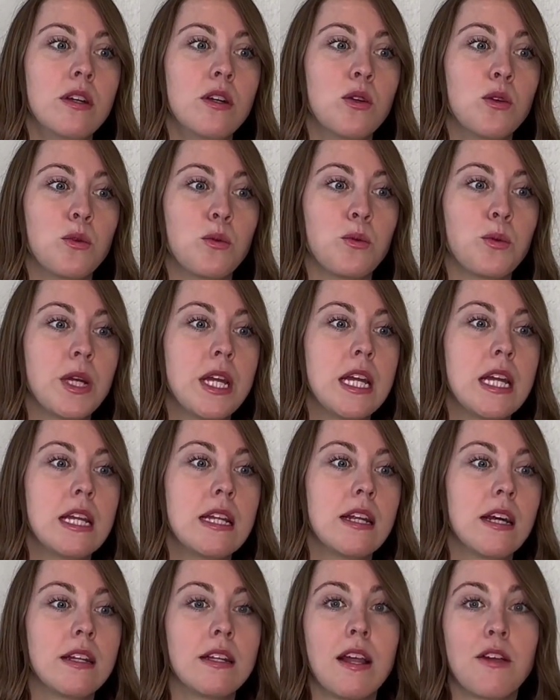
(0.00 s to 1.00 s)
read
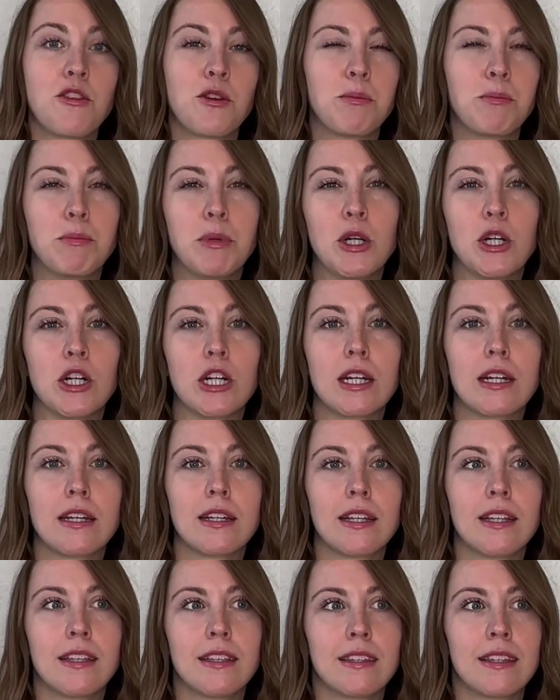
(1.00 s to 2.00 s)
another book
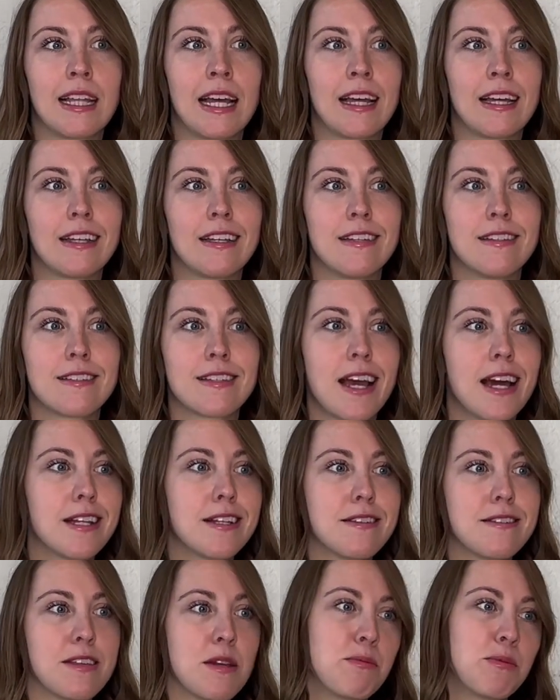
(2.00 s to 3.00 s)
that is kind of
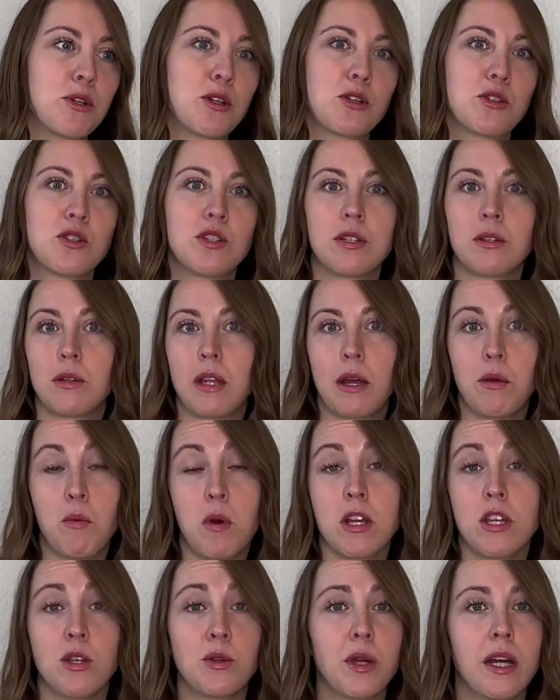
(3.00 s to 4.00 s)
similar to like what
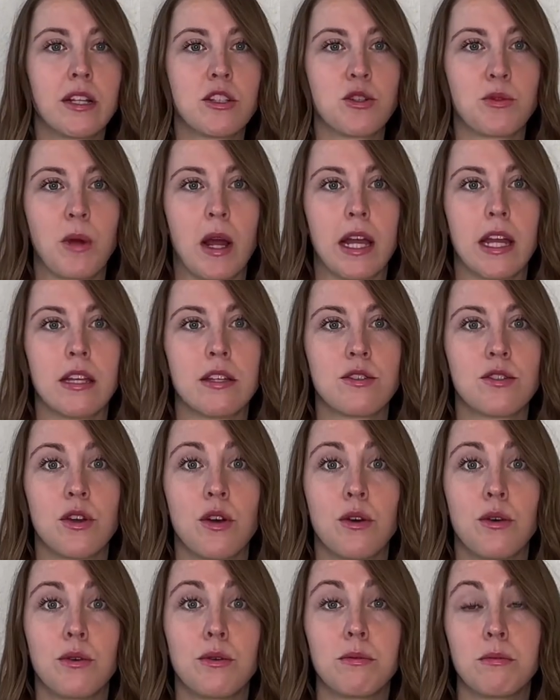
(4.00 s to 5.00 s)
you like to write.
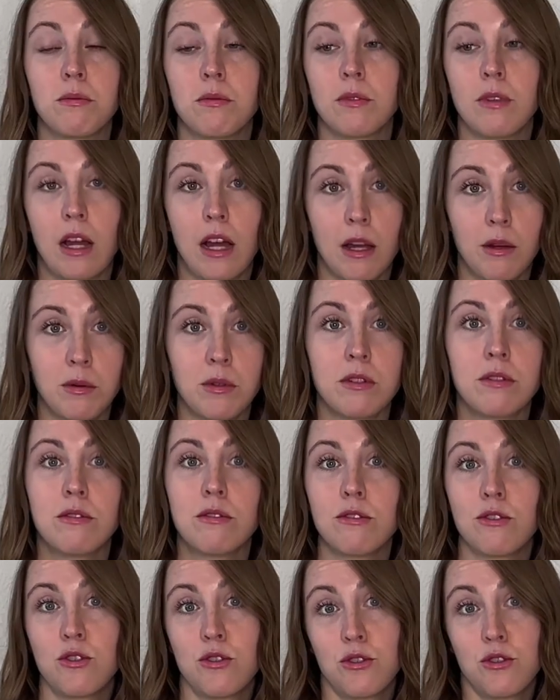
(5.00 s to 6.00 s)
So I would
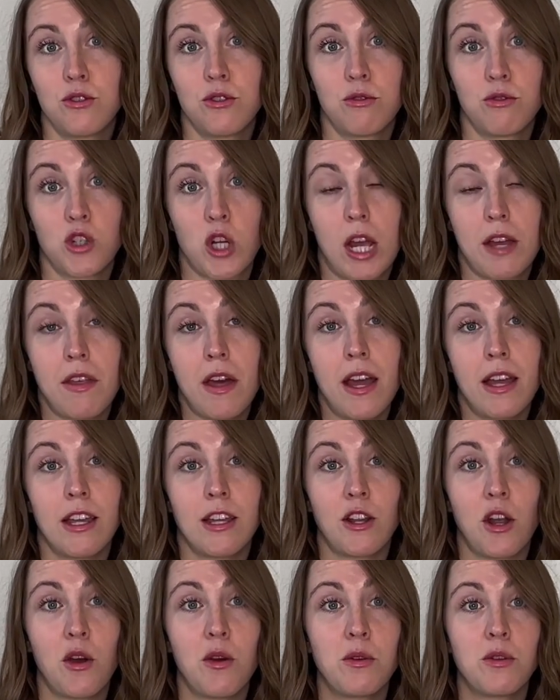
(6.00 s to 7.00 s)
try that. You
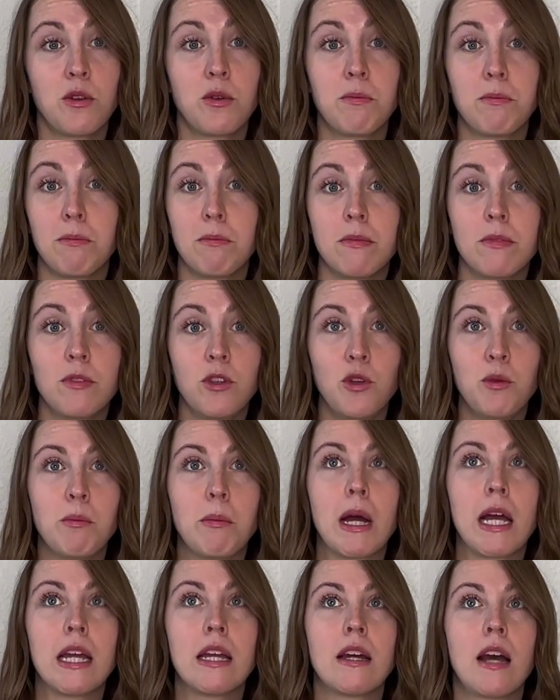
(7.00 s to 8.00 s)
know, you
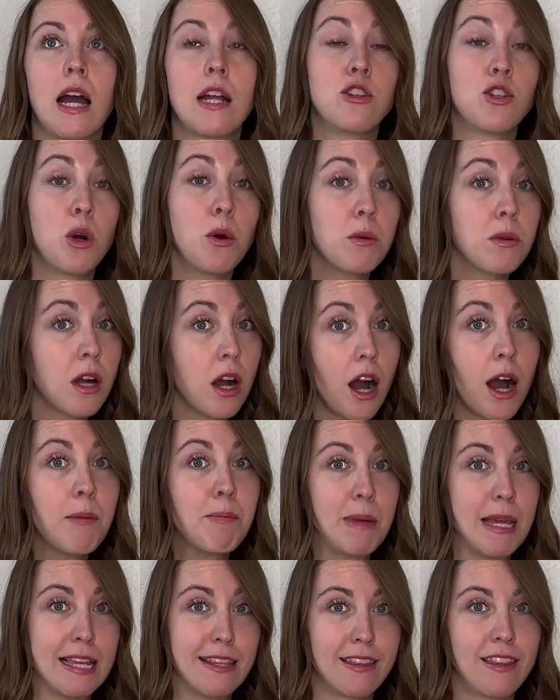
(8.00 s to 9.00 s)
might, don't
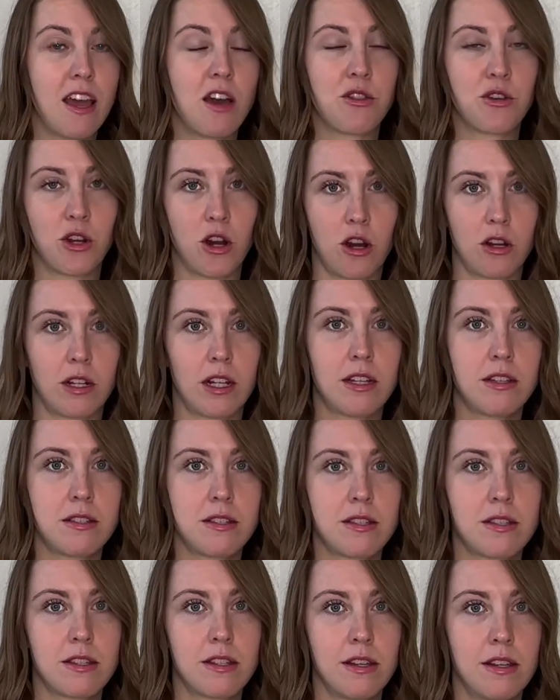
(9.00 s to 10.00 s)
copy the other artists,